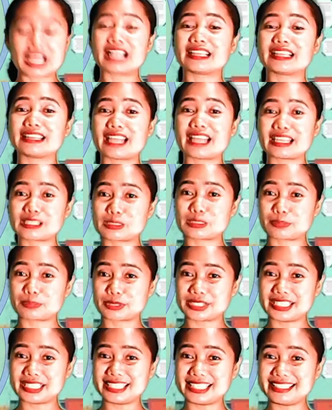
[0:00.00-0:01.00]
Let's
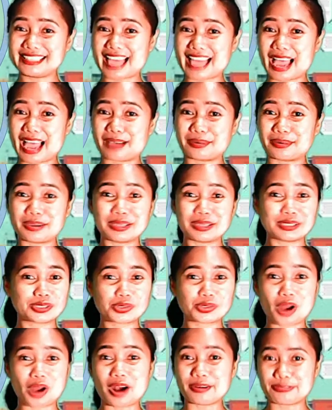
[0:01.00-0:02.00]
proceed now
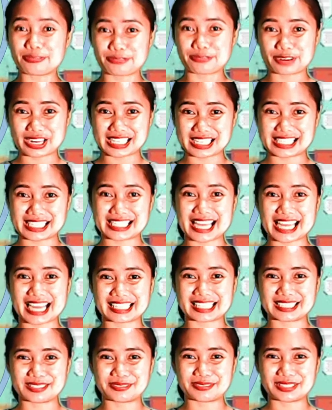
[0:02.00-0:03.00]
to our first
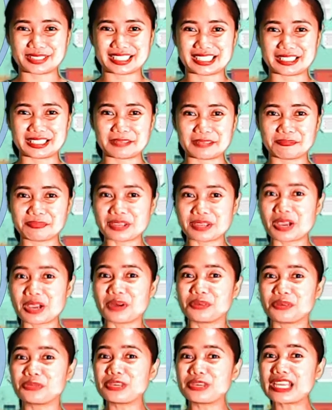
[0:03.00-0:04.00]
activity.
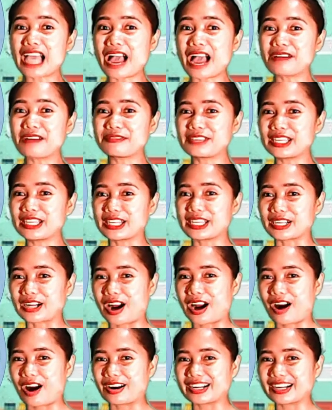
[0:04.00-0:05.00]
We have here
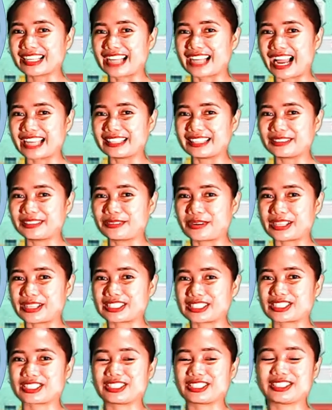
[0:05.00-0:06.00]
our guide
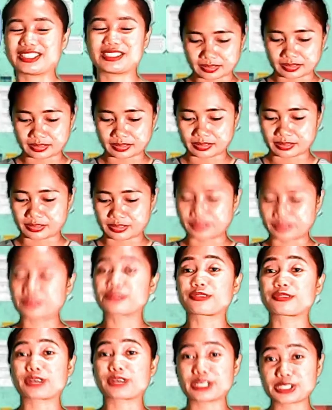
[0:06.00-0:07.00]
questions.
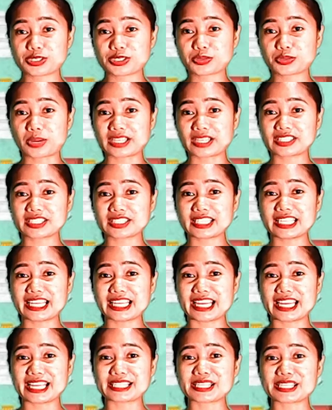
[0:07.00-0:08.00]
First question
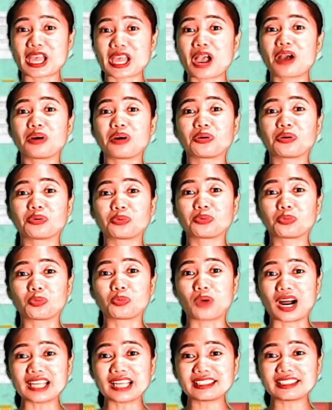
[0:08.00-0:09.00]
is,
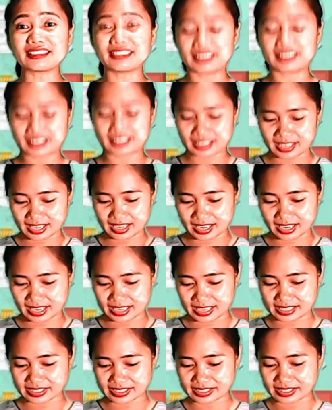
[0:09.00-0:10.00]
what
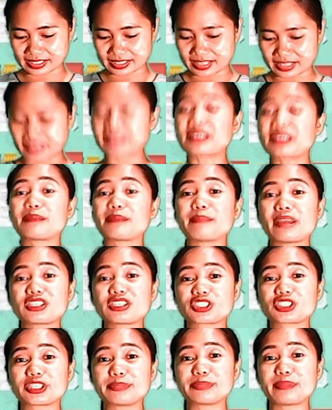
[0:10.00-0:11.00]
is the
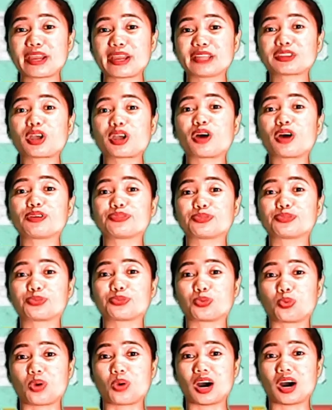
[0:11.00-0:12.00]
measurement of
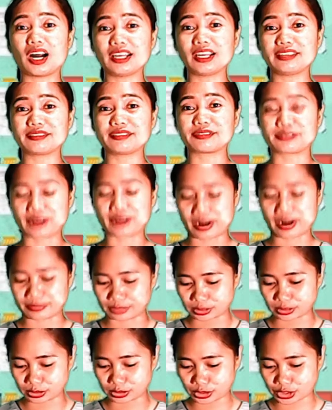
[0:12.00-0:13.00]
one
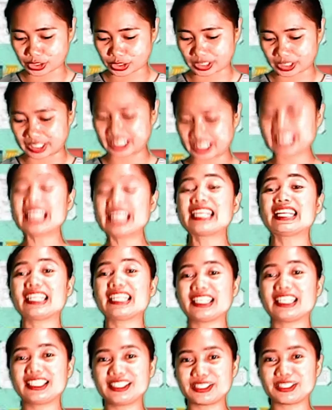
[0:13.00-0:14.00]
revolution
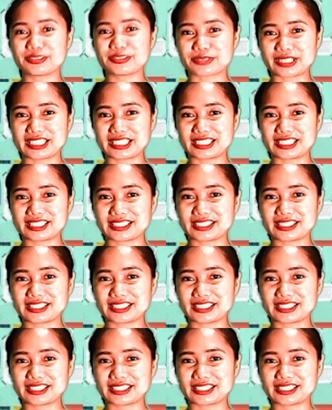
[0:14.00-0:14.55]
in degrees?